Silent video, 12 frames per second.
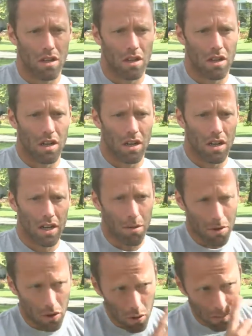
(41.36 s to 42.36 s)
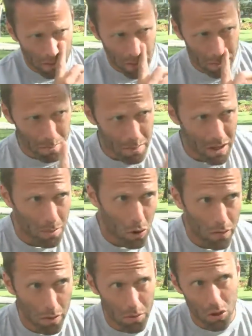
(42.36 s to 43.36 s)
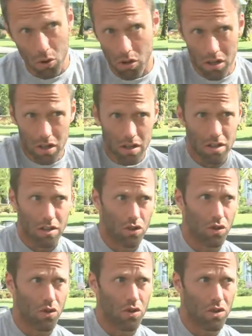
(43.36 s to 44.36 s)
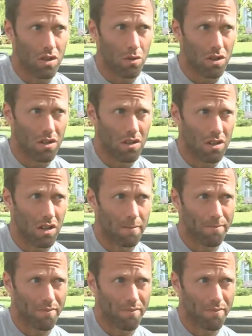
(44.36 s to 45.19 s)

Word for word: uh, coming home from coming home from New York, so it was. Uh,